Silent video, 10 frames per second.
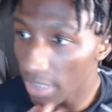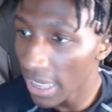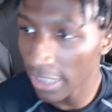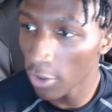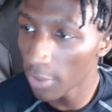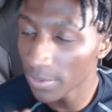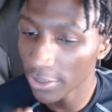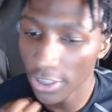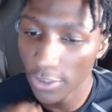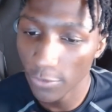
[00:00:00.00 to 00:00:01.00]
I had to go
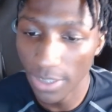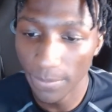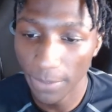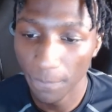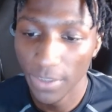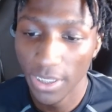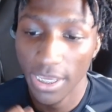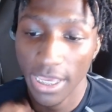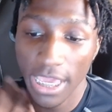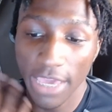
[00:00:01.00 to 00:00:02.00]
upstairs and do something.
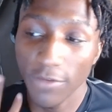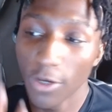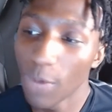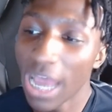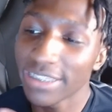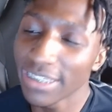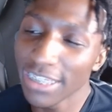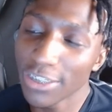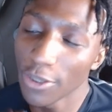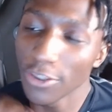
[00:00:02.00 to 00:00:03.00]
If you're watching
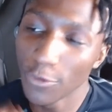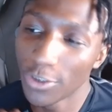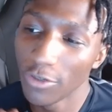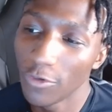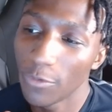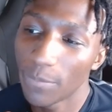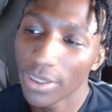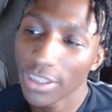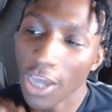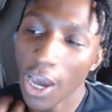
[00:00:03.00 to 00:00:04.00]
this on YouTube,
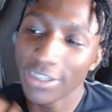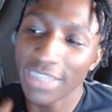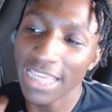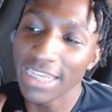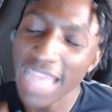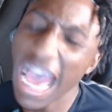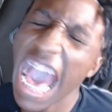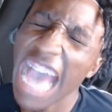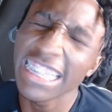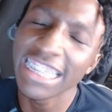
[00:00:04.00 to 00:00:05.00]
y'all did
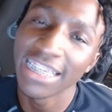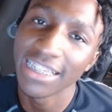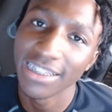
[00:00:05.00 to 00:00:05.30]
not